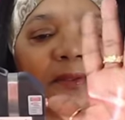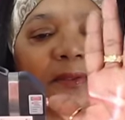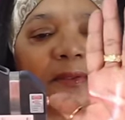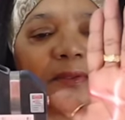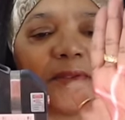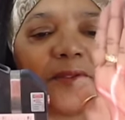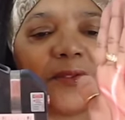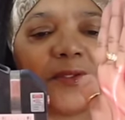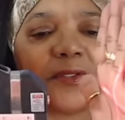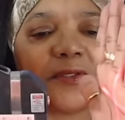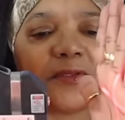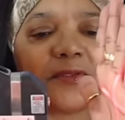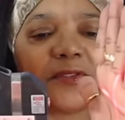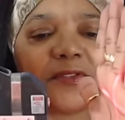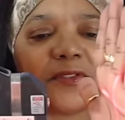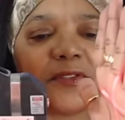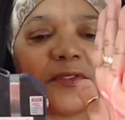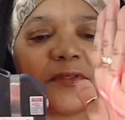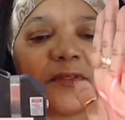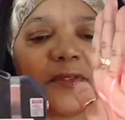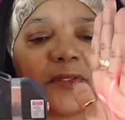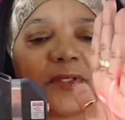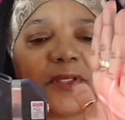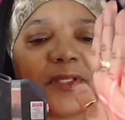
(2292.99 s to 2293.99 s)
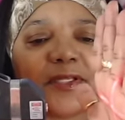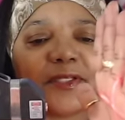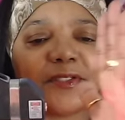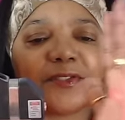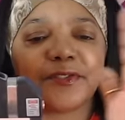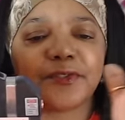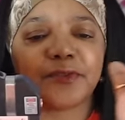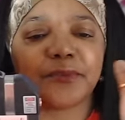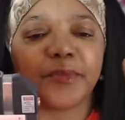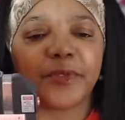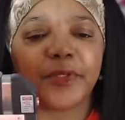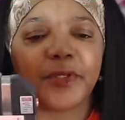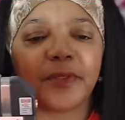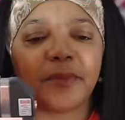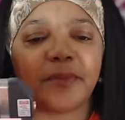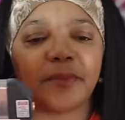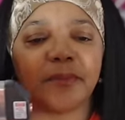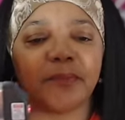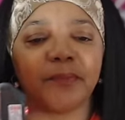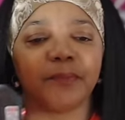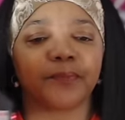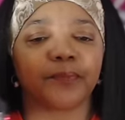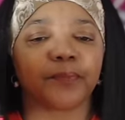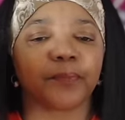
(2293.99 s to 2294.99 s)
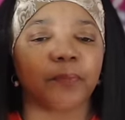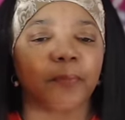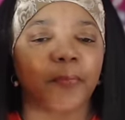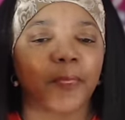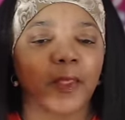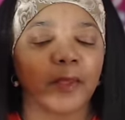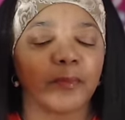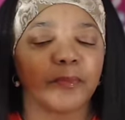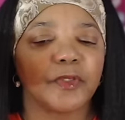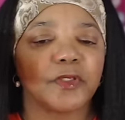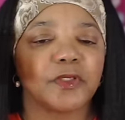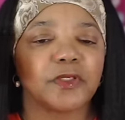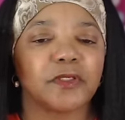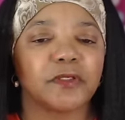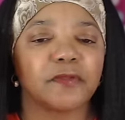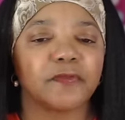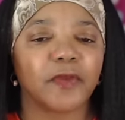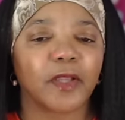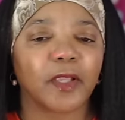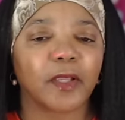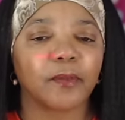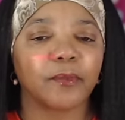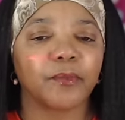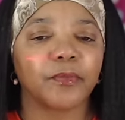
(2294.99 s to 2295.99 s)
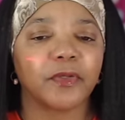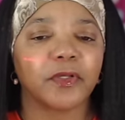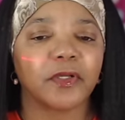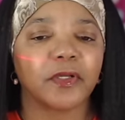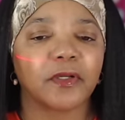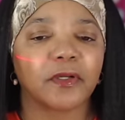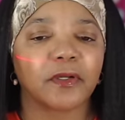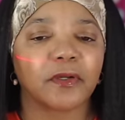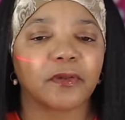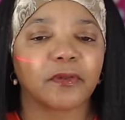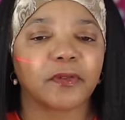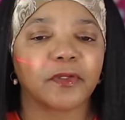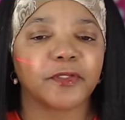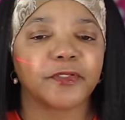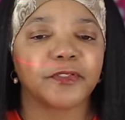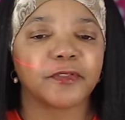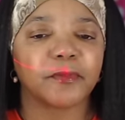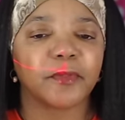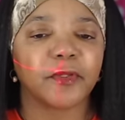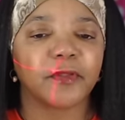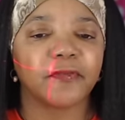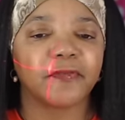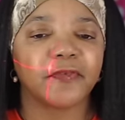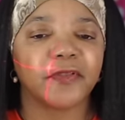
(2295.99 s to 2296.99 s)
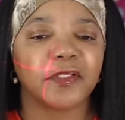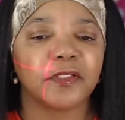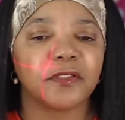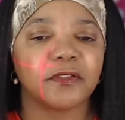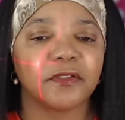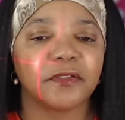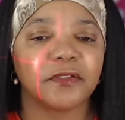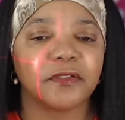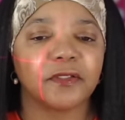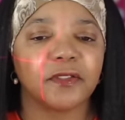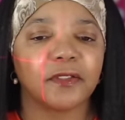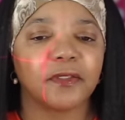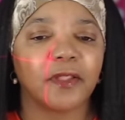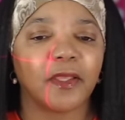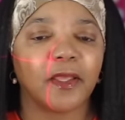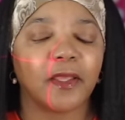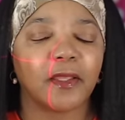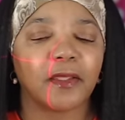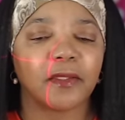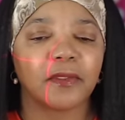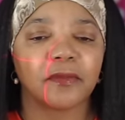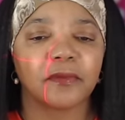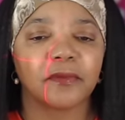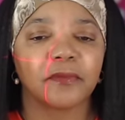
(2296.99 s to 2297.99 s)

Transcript: You can see the laser beam let me see if I can put it across my face you see that